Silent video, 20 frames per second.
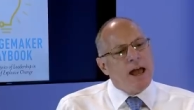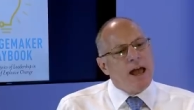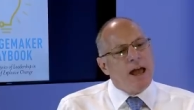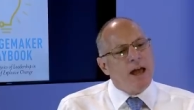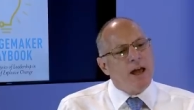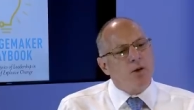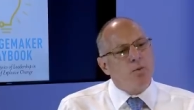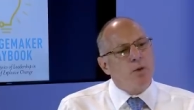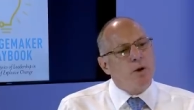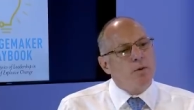
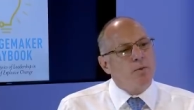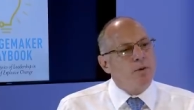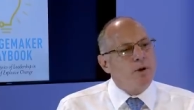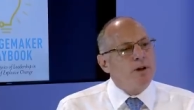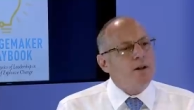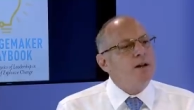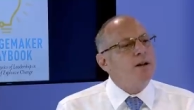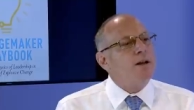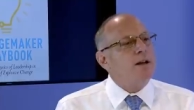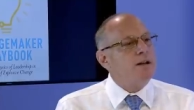and we yeah.
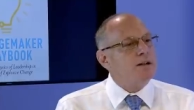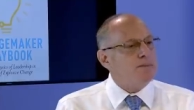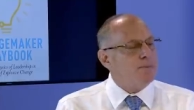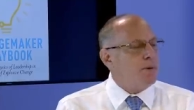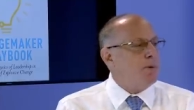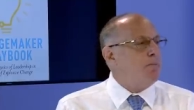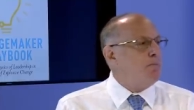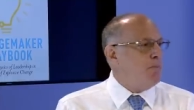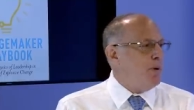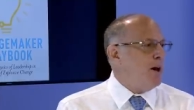really need to
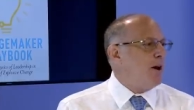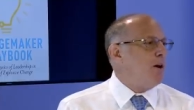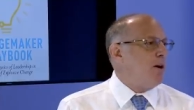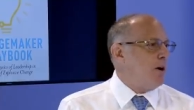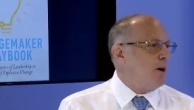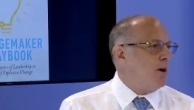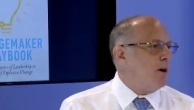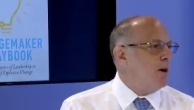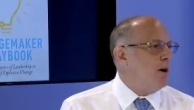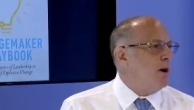be
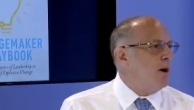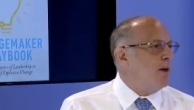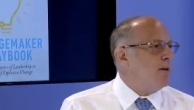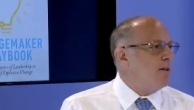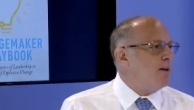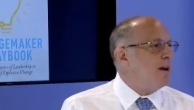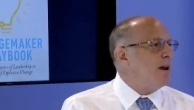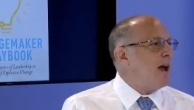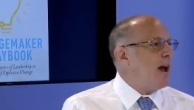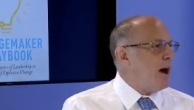bigger
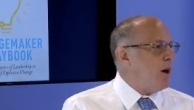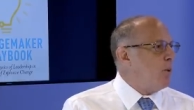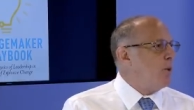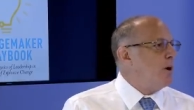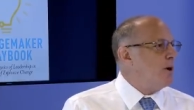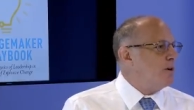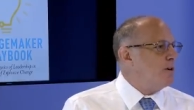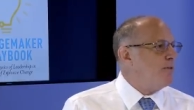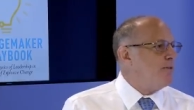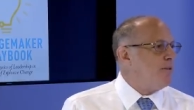than how we
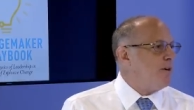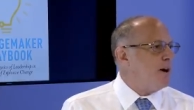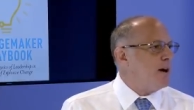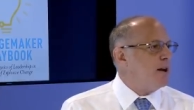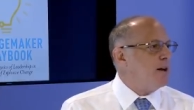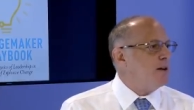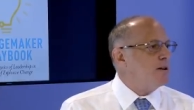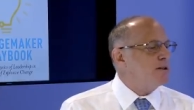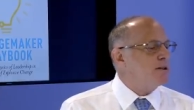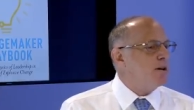are
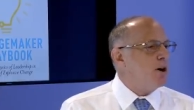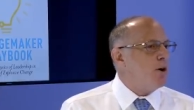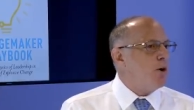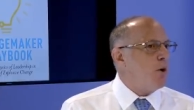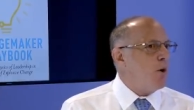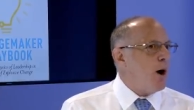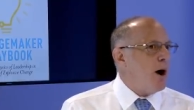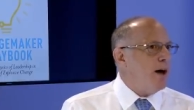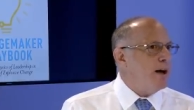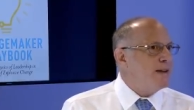defined. And
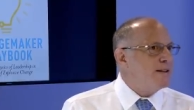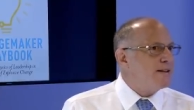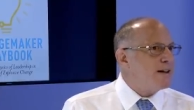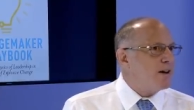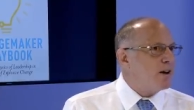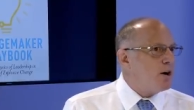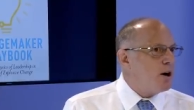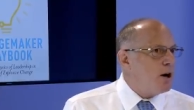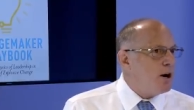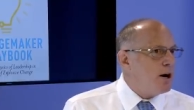so it's a
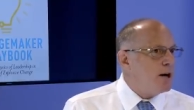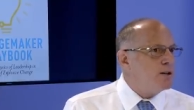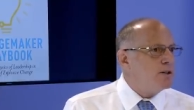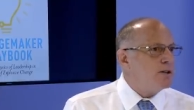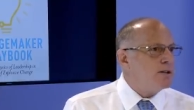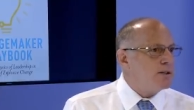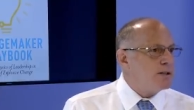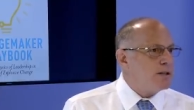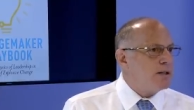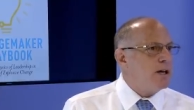
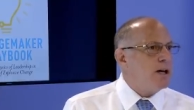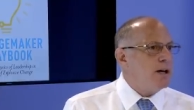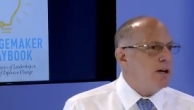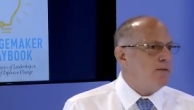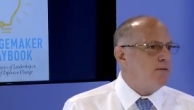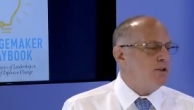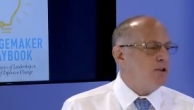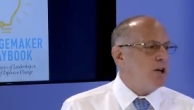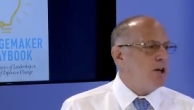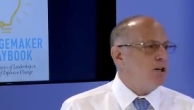conscious thing
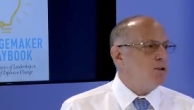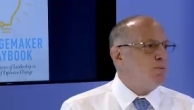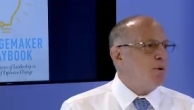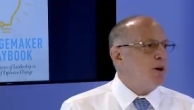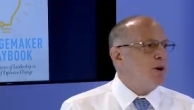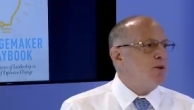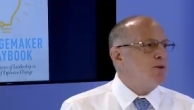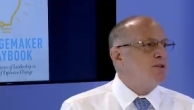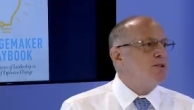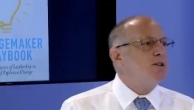of change
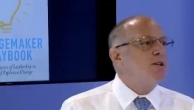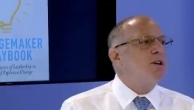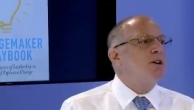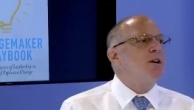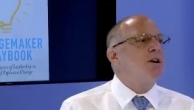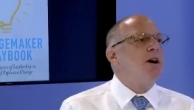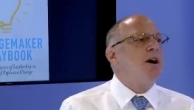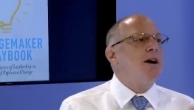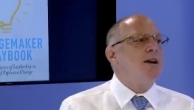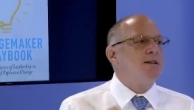makers to
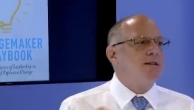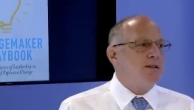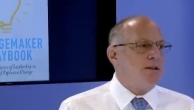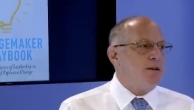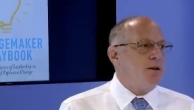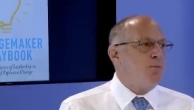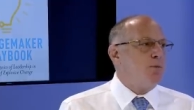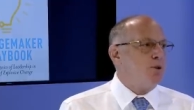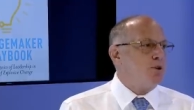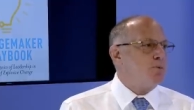
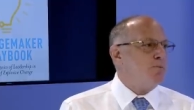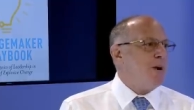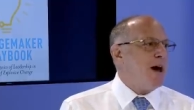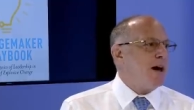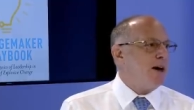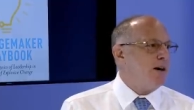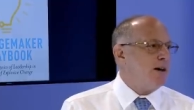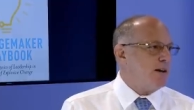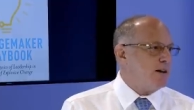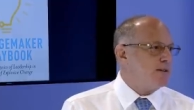constantly push
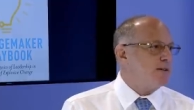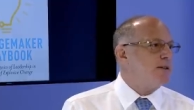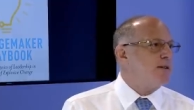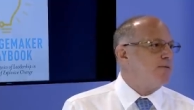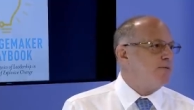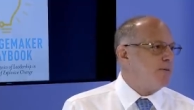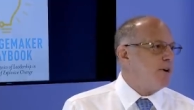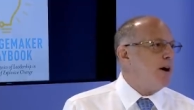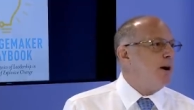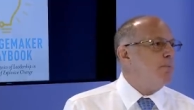back against the
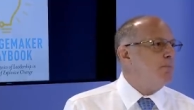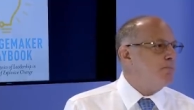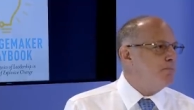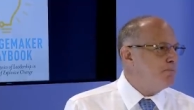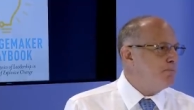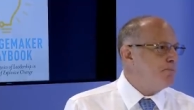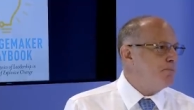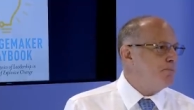frame.